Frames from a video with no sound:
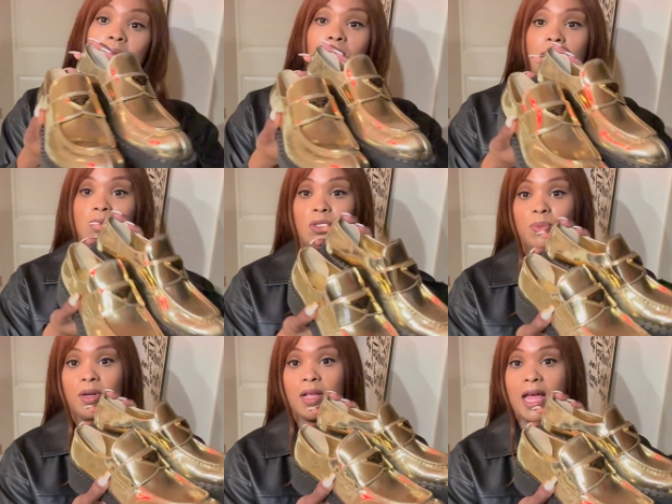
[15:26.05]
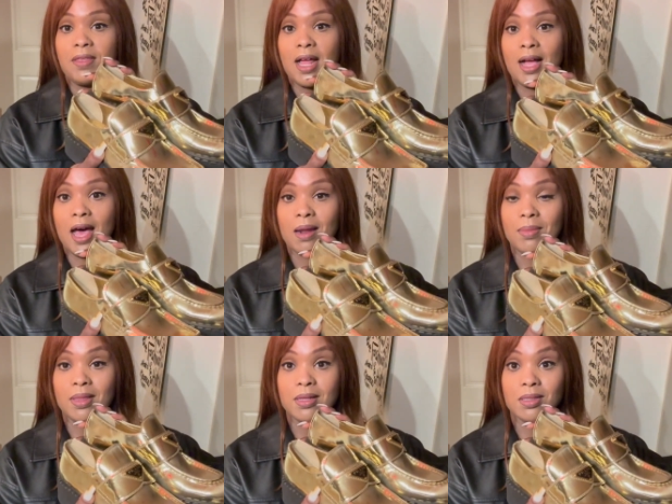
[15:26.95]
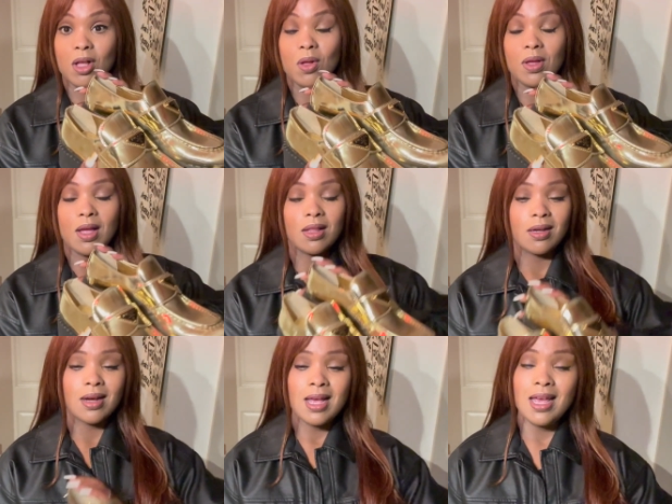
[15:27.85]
but I'm super glad that I got them in this gold color.